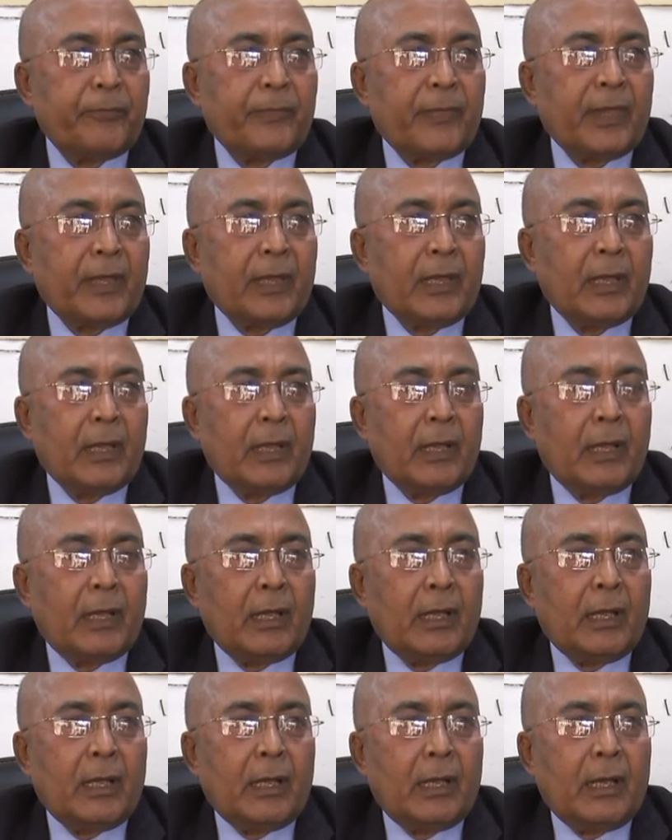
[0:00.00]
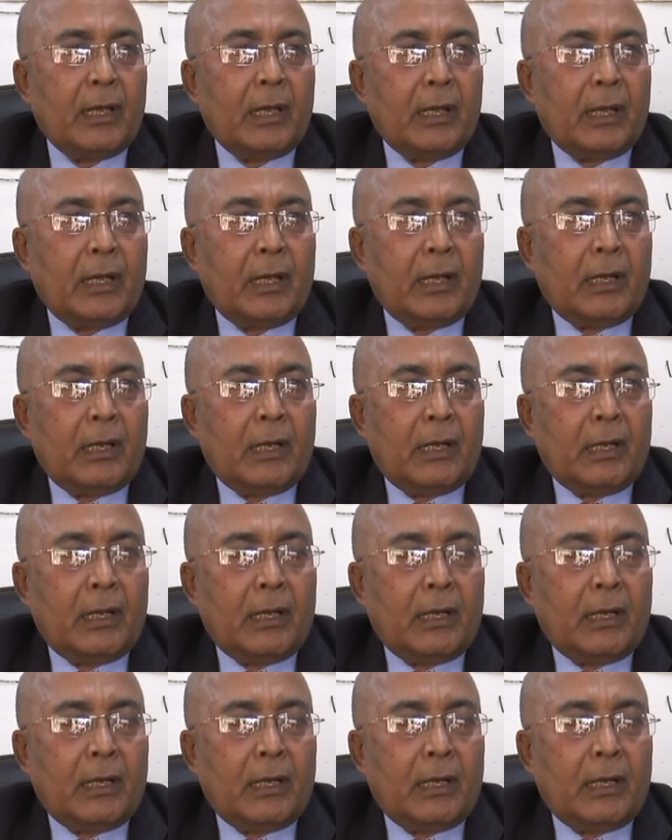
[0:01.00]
(silence)